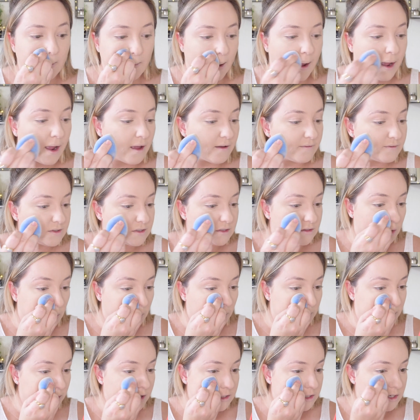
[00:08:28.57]
I have so
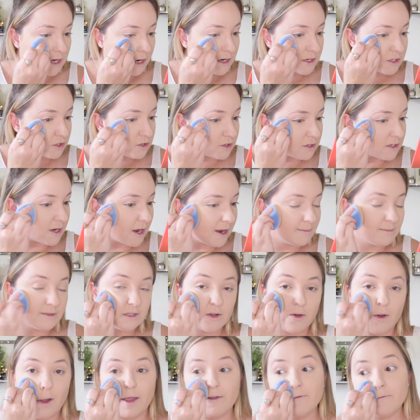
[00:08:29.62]
much extra time, so
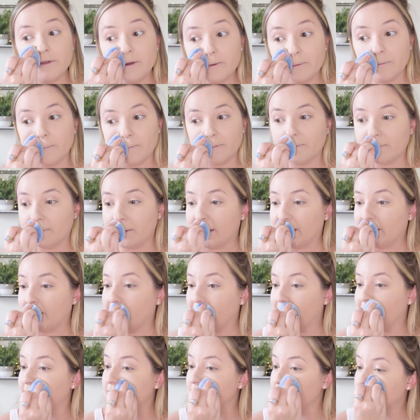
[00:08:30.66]
I've been
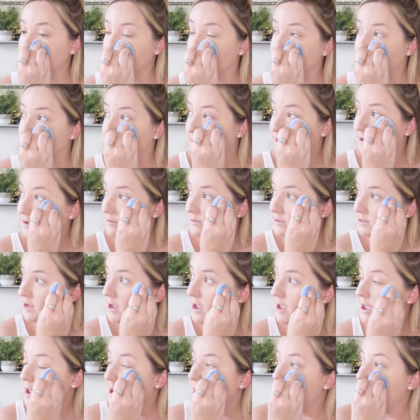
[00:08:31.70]
making YouTube videos,
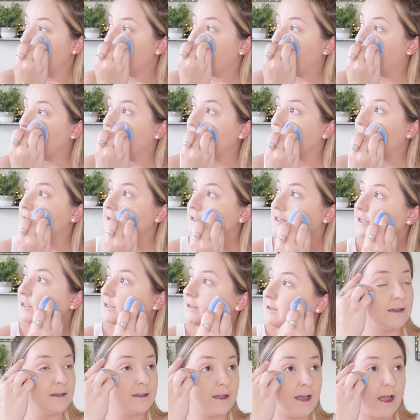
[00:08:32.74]
but
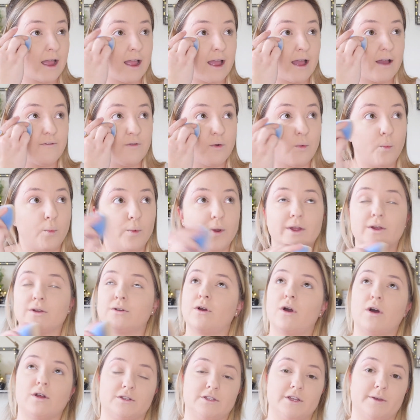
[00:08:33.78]
I have a weird
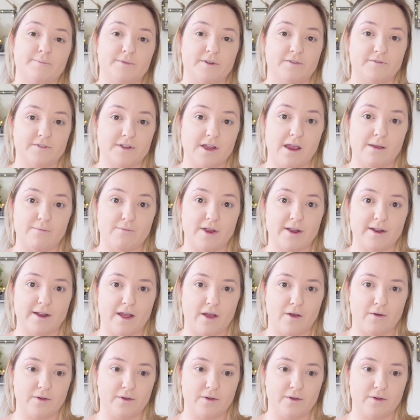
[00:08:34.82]
concept of time right now.